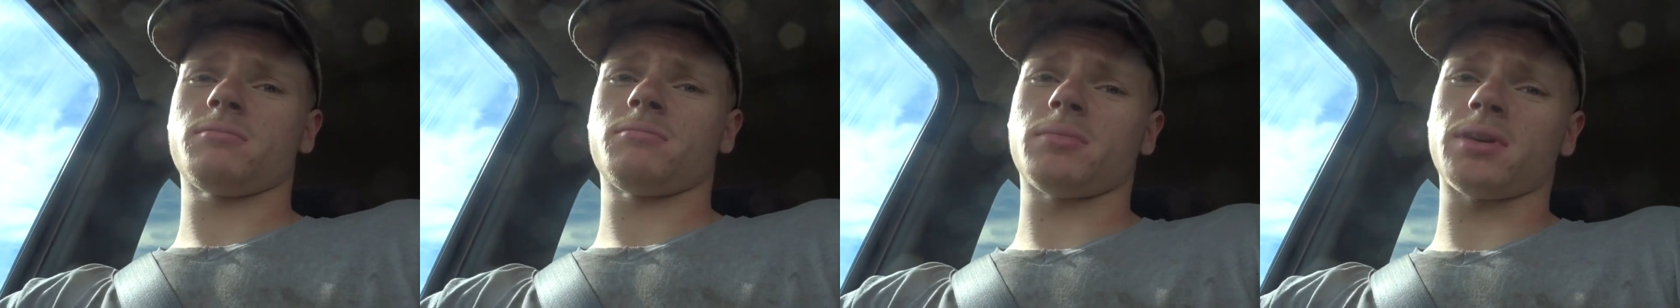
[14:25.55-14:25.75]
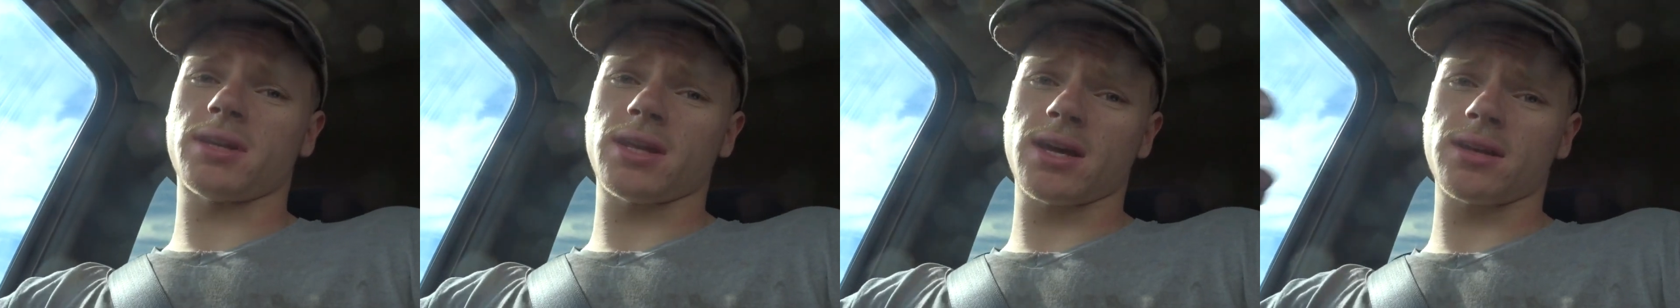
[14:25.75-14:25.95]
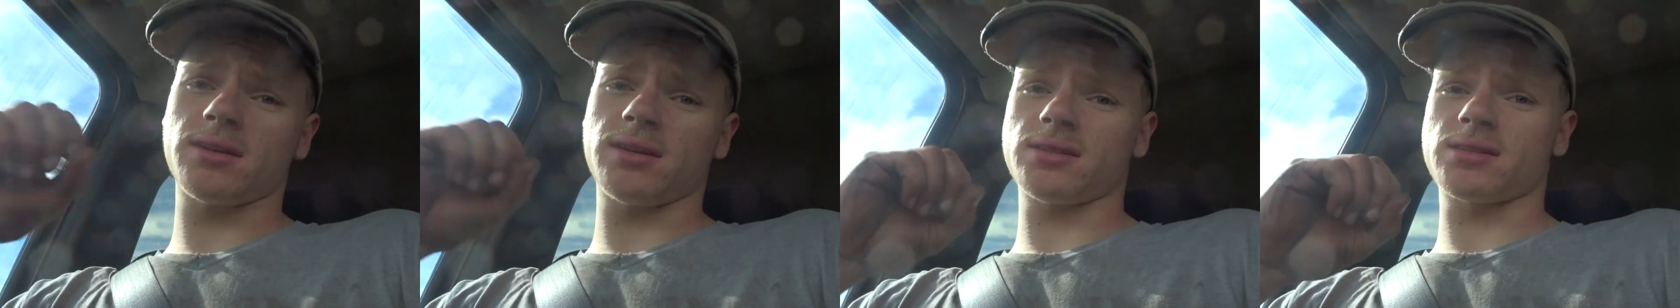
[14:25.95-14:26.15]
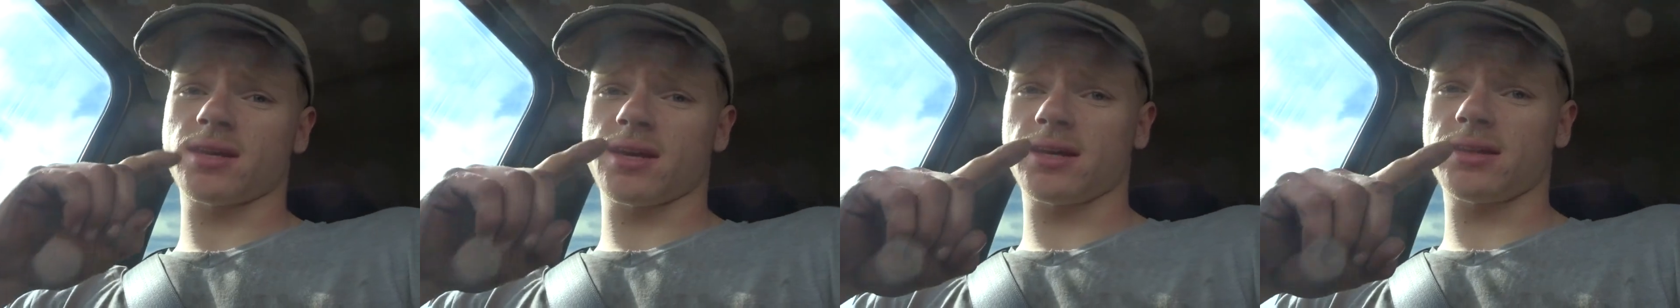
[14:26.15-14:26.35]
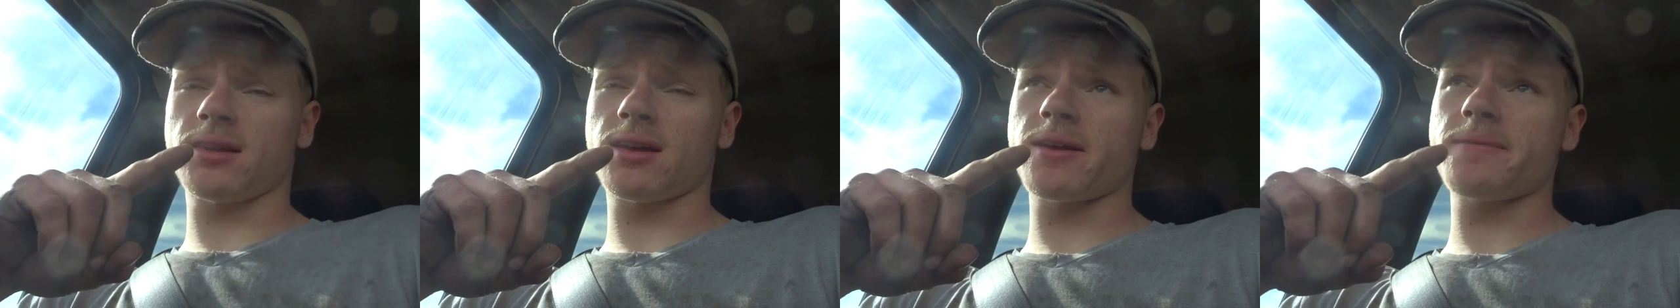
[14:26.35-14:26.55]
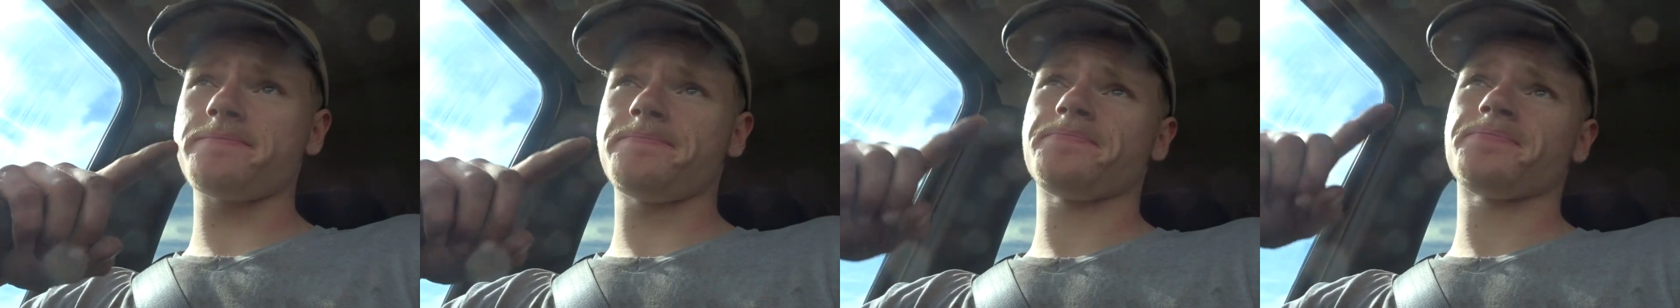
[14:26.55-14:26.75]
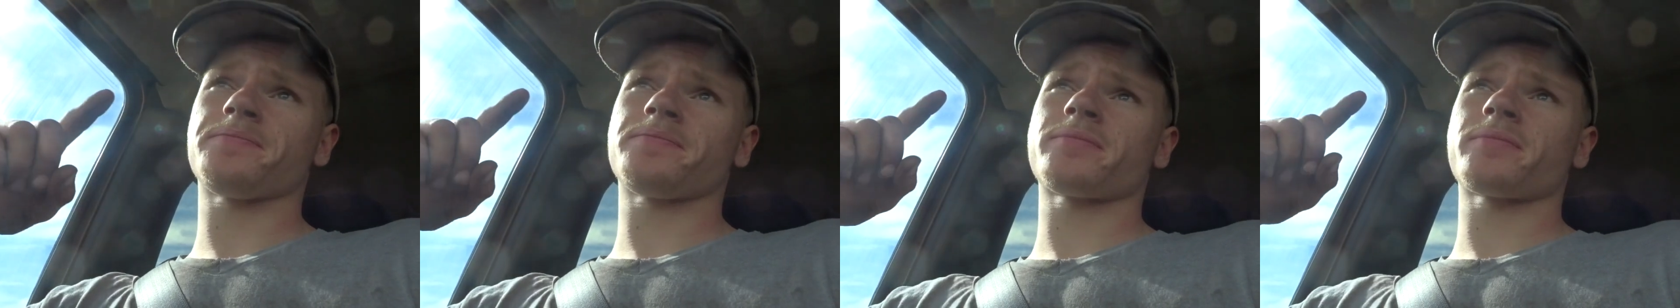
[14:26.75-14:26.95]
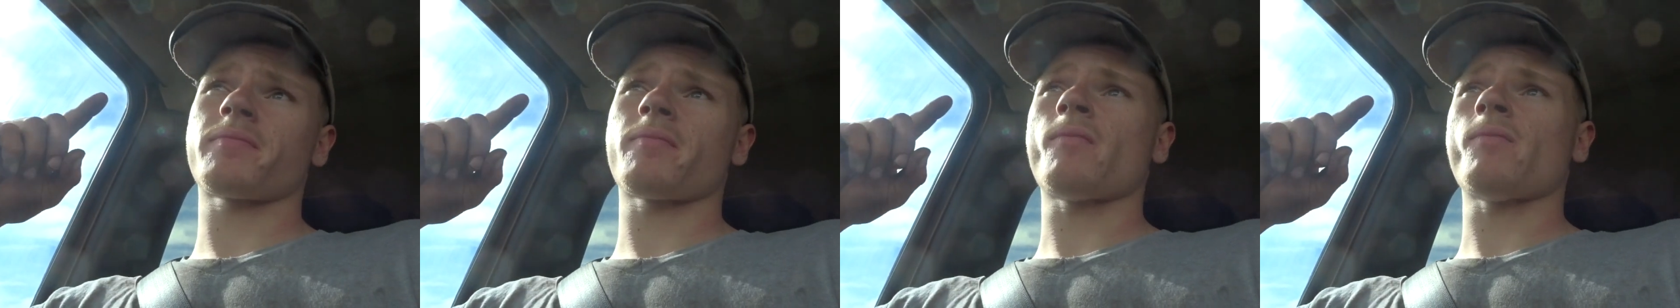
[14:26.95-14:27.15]
My dad needs a headlight,
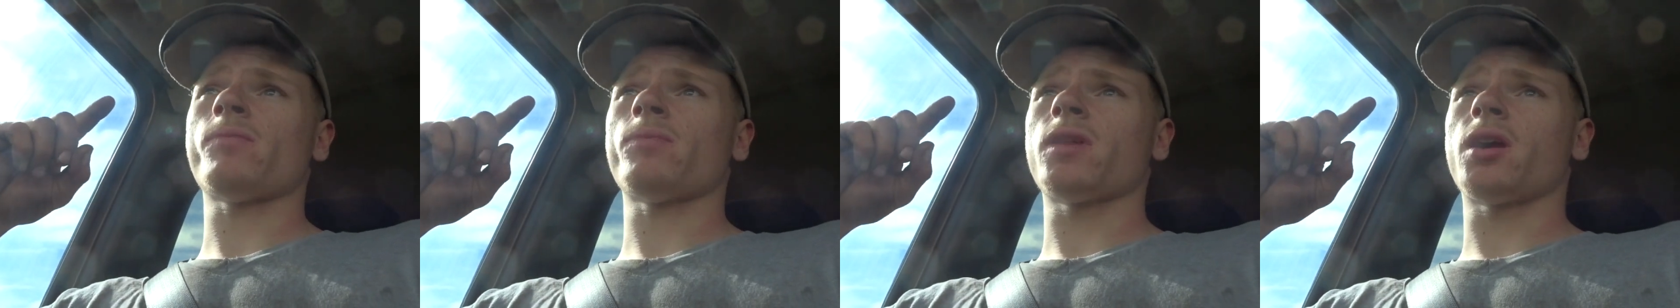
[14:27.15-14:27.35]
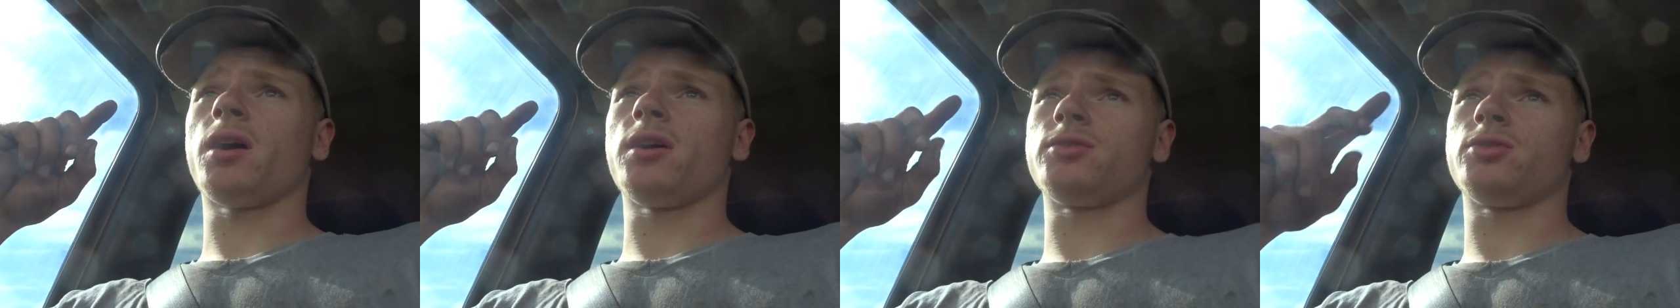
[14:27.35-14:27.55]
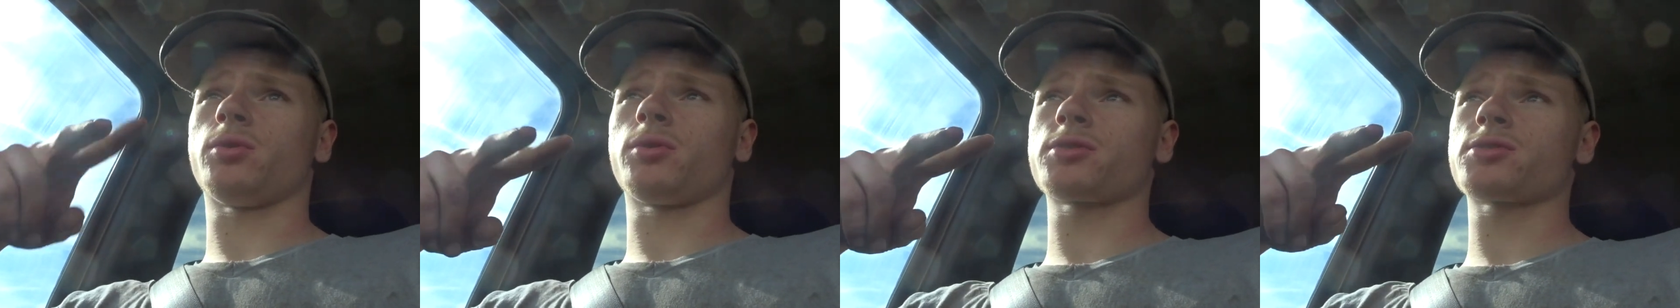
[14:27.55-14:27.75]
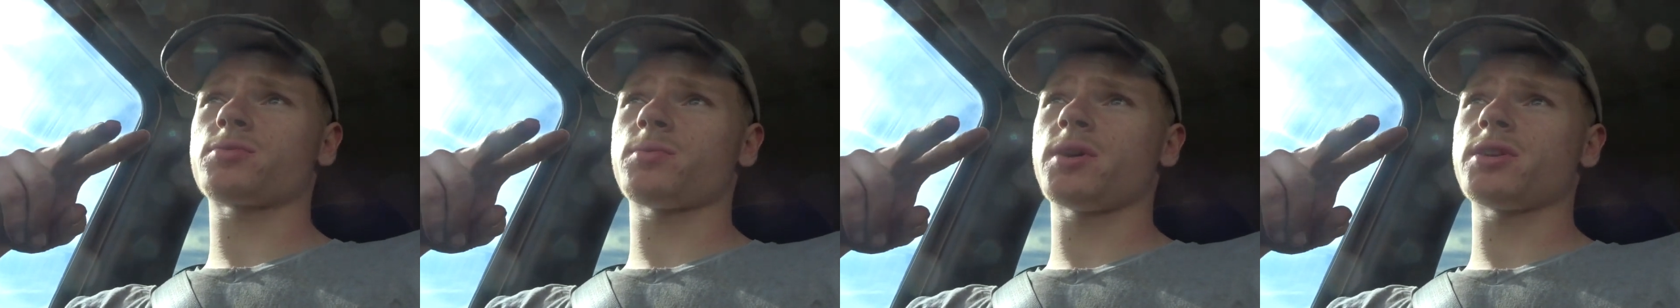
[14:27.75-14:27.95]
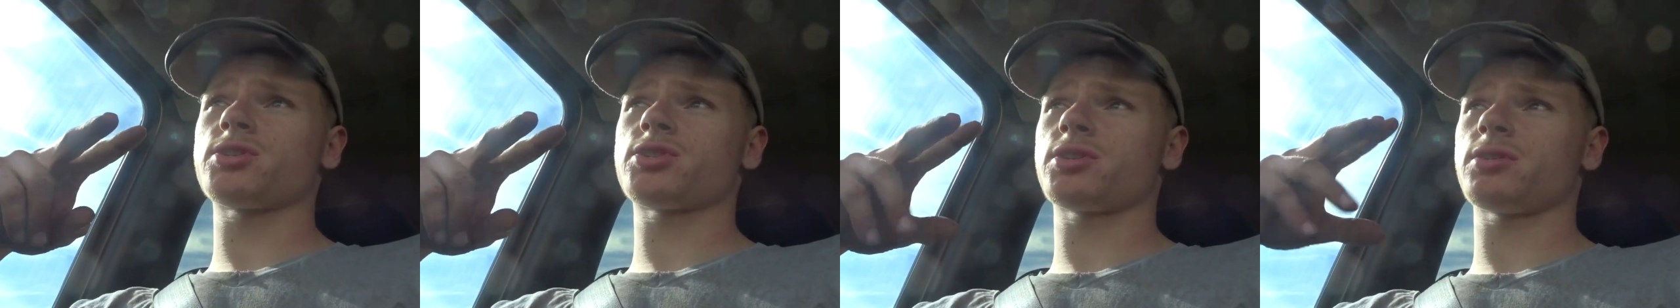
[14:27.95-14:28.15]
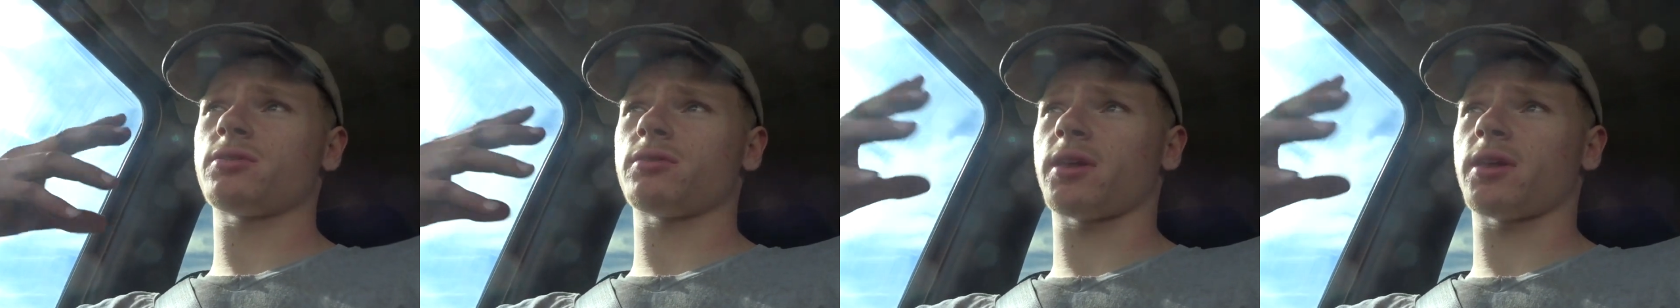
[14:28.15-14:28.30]
a door switch,